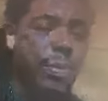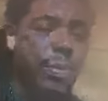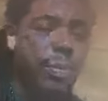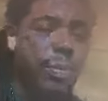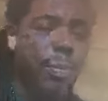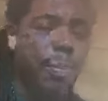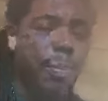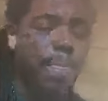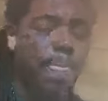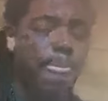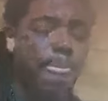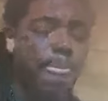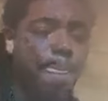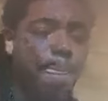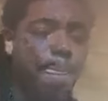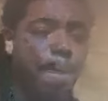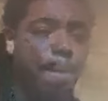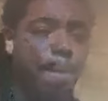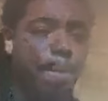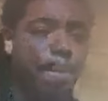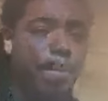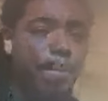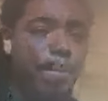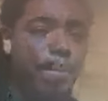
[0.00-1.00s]
So I done
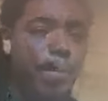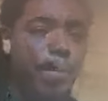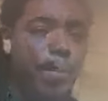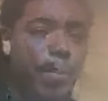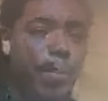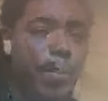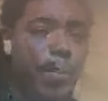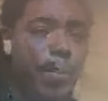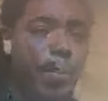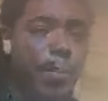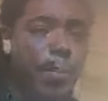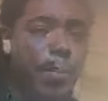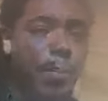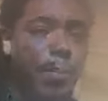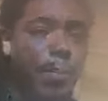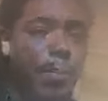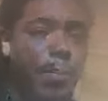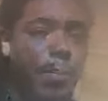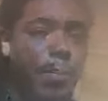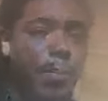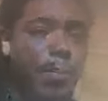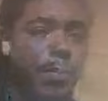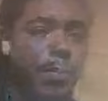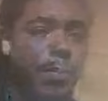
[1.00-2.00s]
seen the best and I done
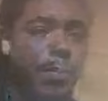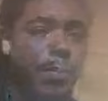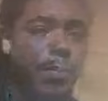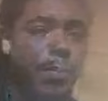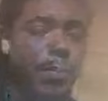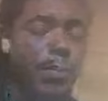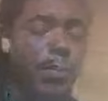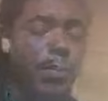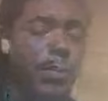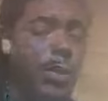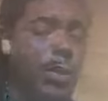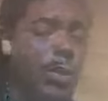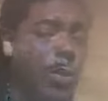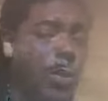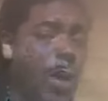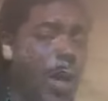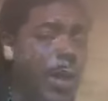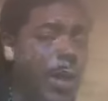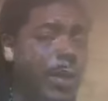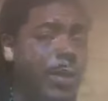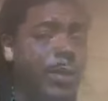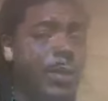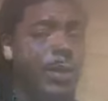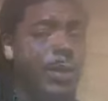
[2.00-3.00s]
seen the worst.
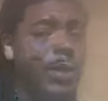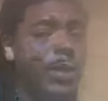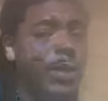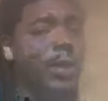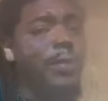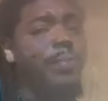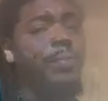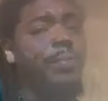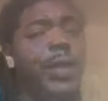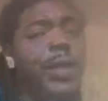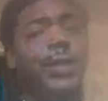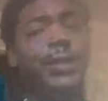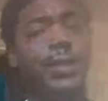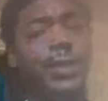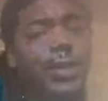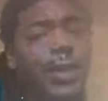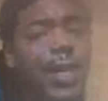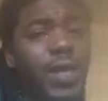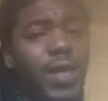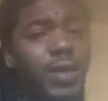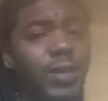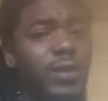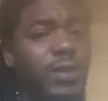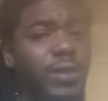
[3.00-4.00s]
And I
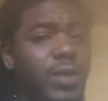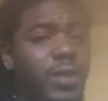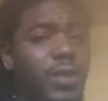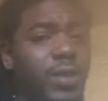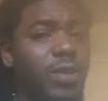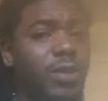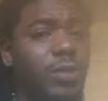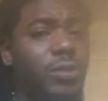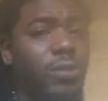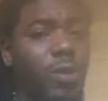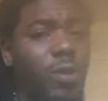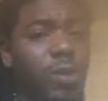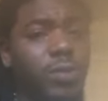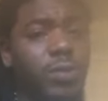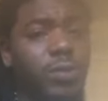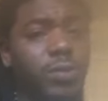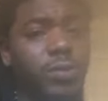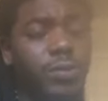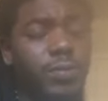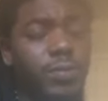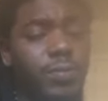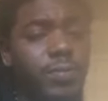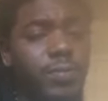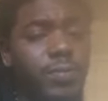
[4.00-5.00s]
know it's
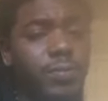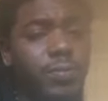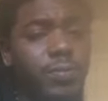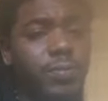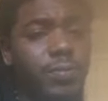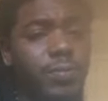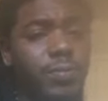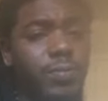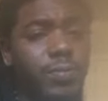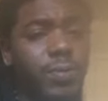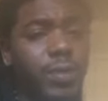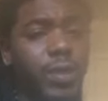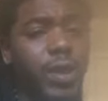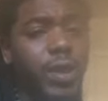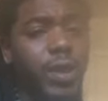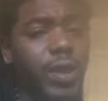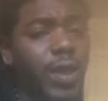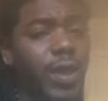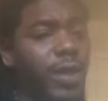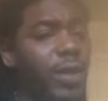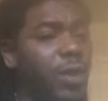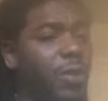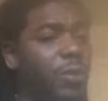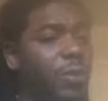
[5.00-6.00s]
all a lie.
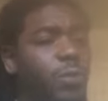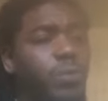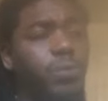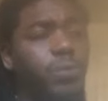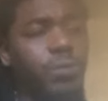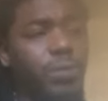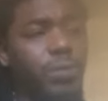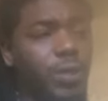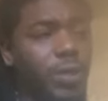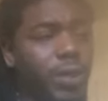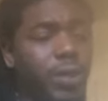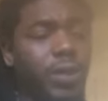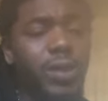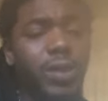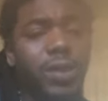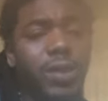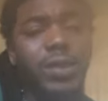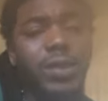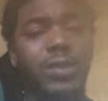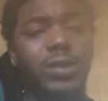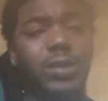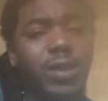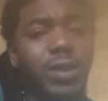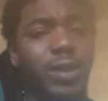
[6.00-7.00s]
The
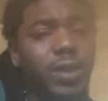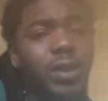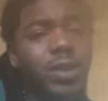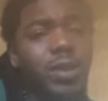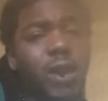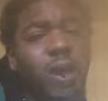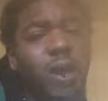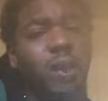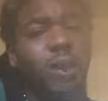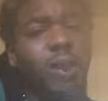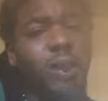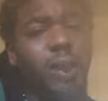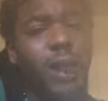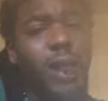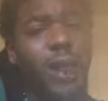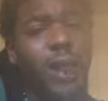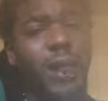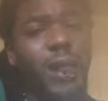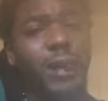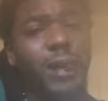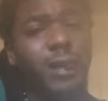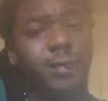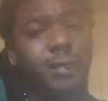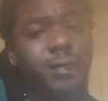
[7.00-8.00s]
people
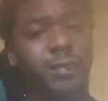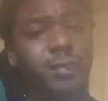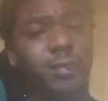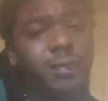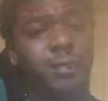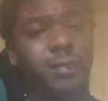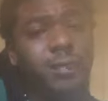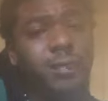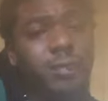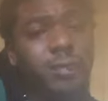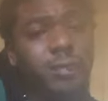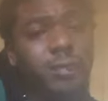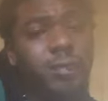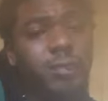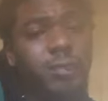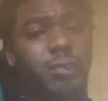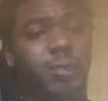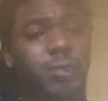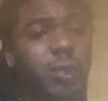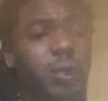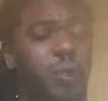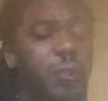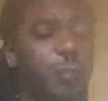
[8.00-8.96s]
The people run the country.